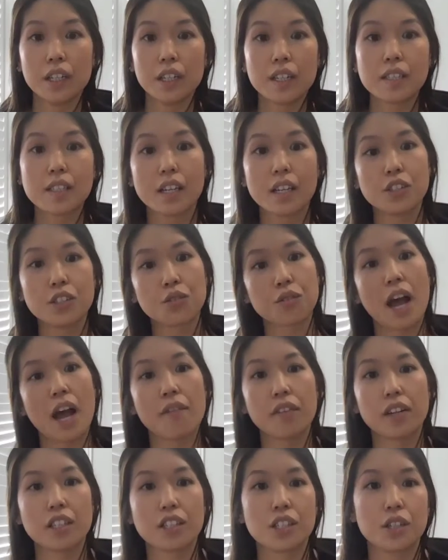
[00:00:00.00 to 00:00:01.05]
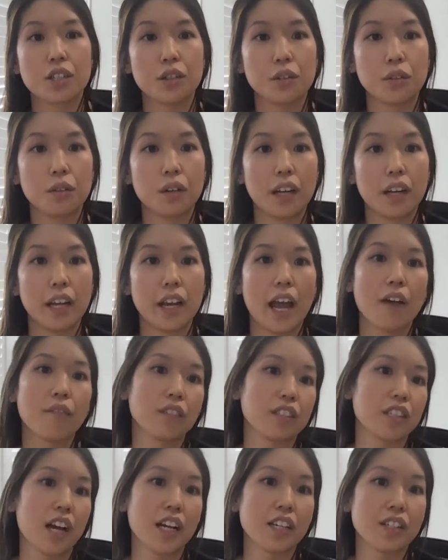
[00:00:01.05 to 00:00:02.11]
send traffic to an
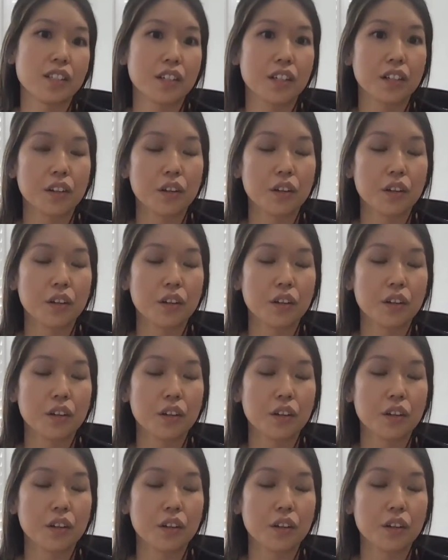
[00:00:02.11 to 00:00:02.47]
advertiser,